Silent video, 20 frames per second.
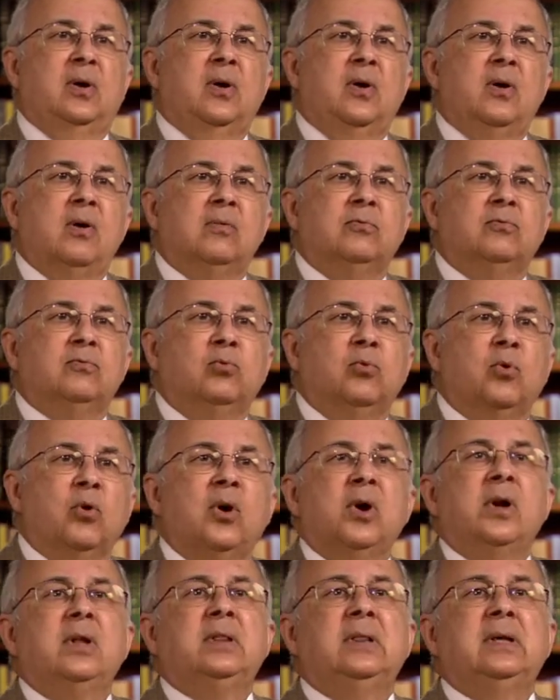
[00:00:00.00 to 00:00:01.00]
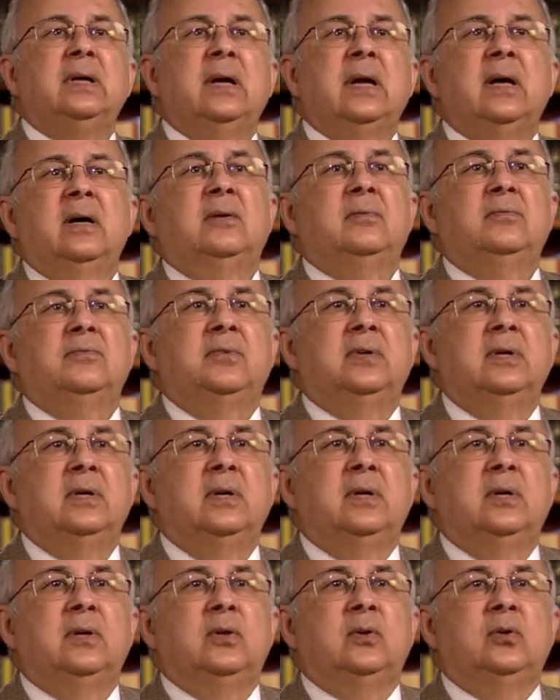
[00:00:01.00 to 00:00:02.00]
of worldly love
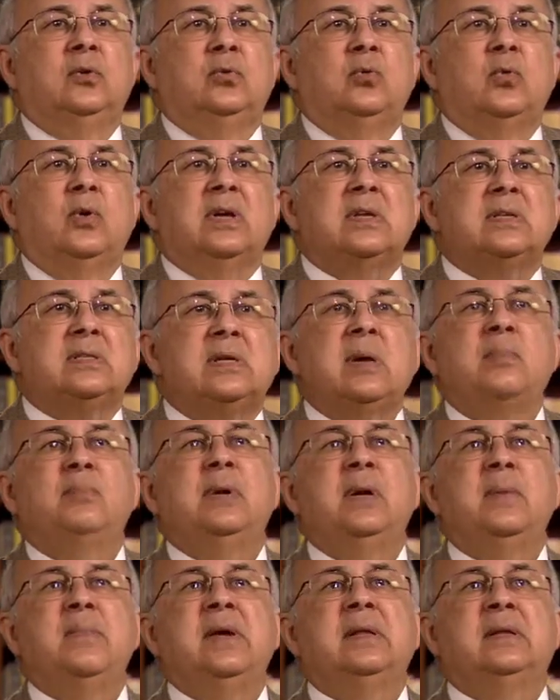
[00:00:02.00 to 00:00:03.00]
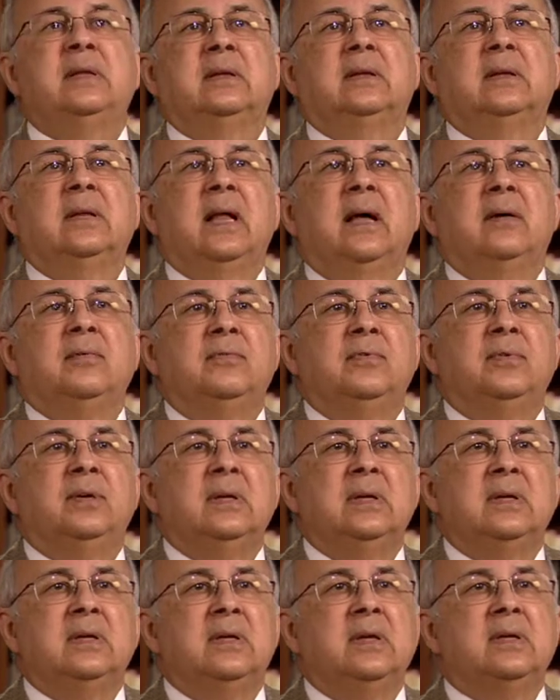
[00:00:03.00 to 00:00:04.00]
to a sublimated love
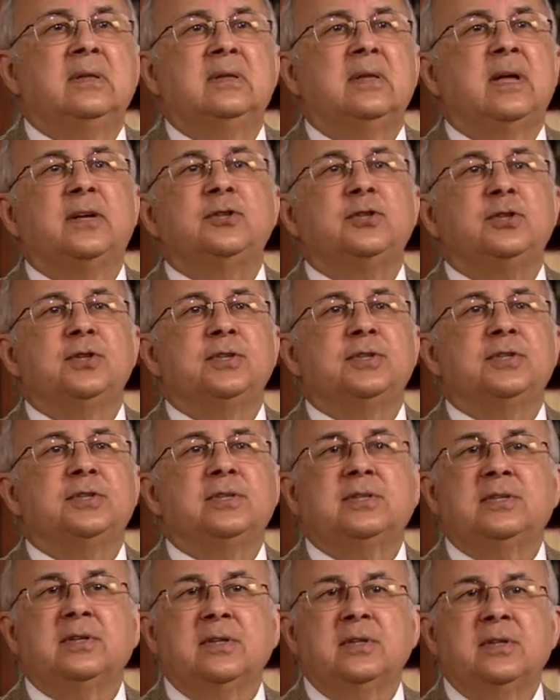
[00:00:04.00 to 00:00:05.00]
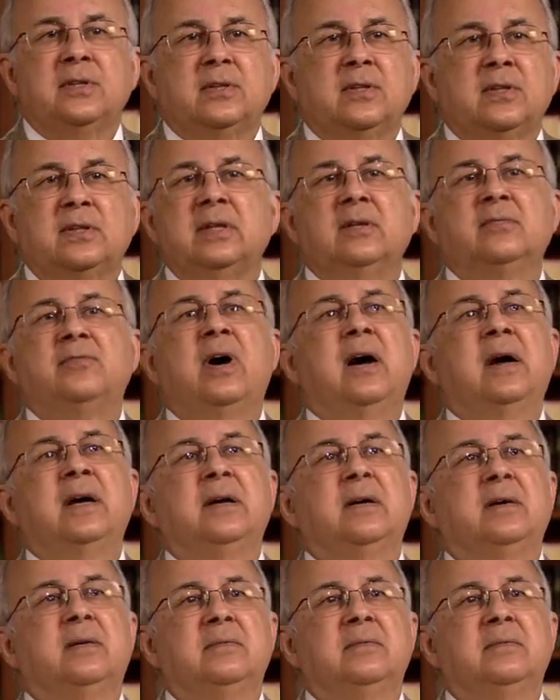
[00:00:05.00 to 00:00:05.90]
that touches the divine.